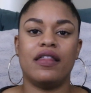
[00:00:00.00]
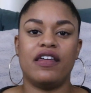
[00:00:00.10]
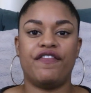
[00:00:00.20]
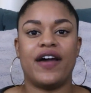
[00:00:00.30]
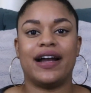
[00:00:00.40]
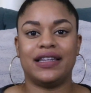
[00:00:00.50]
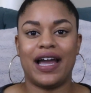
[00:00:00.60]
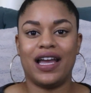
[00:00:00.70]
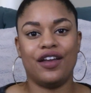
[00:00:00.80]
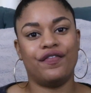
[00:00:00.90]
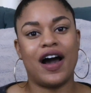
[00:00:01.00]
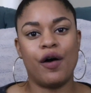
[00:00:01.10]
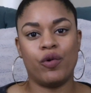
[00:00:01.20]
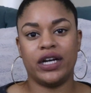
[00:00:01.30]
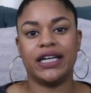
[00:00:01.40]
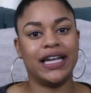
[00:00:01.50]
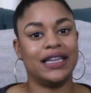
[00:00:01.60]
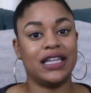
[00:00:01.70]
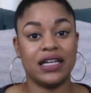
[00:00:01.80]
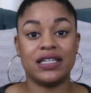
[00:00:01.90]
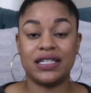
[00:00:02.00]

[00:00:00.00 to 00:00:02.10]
the fact that if I want to get things